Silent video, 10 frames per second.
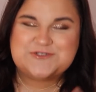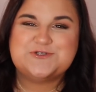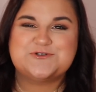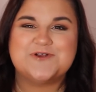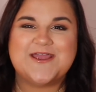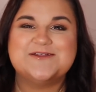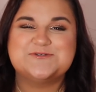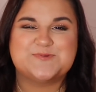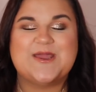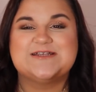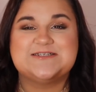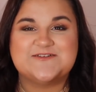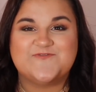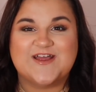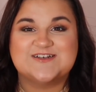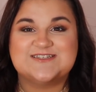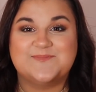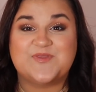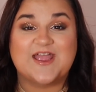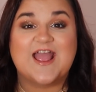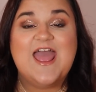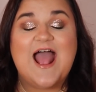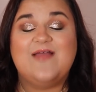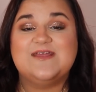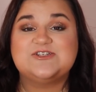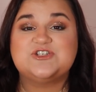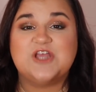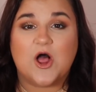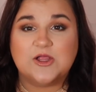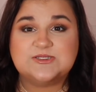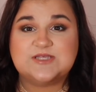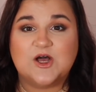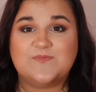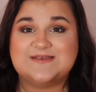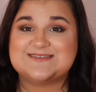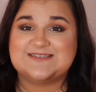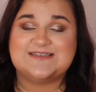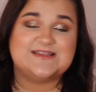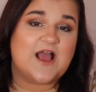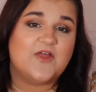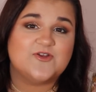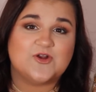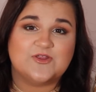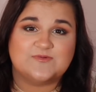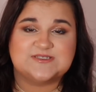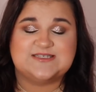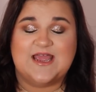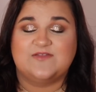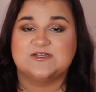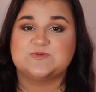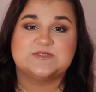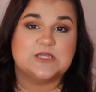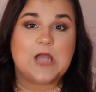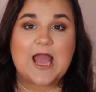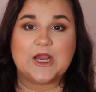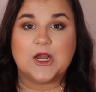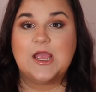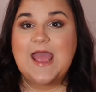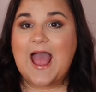strange way to defend something and then she also basically said the other girl that was saying this was a liar.